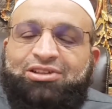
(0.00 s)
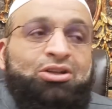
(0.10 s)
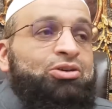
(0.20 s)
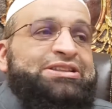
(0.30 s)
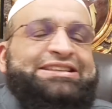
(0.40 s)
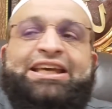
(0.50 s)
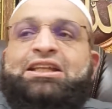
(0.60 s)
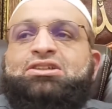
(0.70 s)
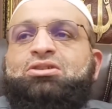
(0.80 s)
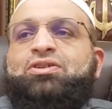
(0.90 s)
You know, in
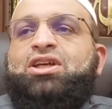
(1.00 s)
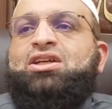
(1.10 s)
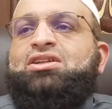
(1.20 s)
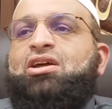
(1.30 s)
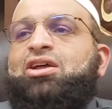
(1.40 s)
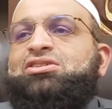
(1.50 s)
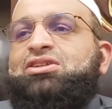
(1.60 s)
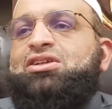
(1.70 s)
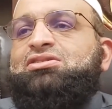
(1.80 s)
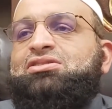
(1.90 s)
sales over here in the United
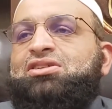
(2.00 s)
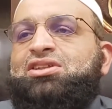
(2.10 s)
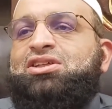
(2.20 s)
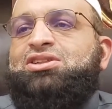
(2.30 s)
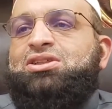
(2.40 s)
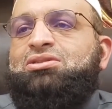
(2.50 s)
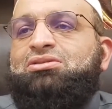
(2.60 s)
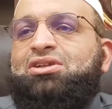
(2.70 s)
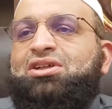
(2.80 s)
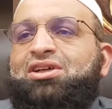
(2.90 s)
States, they teach you.
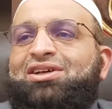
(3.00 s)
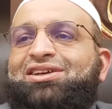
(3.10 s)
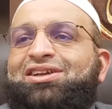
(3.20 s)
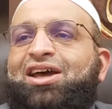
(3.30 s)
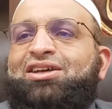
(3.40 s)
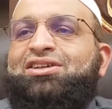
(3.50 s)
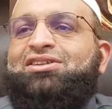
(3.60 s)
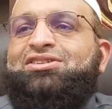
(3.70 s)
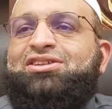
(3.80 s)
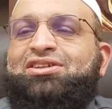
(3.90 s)
Like
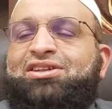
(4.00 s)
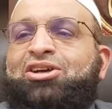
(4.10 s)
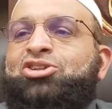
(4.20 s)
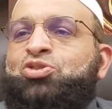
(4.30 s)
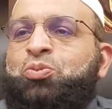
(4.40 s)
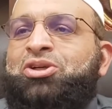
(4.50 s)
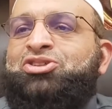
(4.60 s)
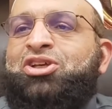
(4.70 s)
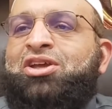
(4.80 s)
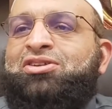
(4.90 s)
it's the customer,
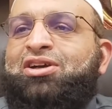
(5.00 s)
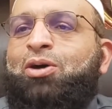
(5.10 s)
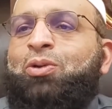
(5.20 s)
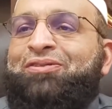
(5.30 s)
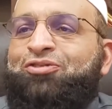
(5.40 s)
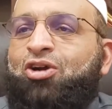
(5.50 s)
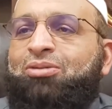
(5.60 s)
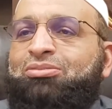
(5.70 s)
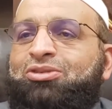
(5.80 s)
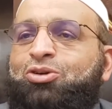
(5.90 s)
it's either away
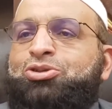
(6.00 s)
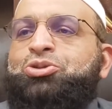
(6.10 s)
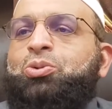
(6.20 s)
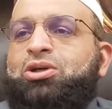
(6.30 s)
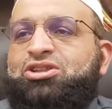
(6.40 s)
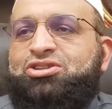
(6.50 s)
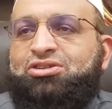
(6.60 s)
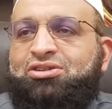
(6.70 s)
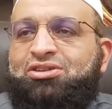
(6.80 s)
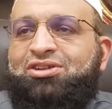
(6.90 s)
from or towards.
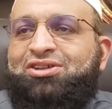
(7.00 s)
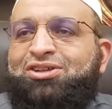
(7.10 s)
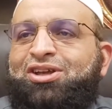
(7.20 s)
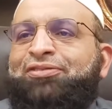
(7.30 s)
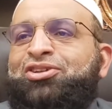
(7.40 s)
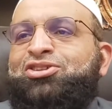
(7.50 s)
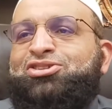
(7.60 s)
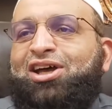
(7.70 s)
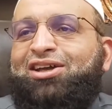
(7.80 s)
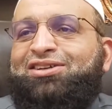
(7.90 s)
You have to
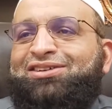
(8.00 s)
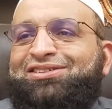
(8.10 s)
decide.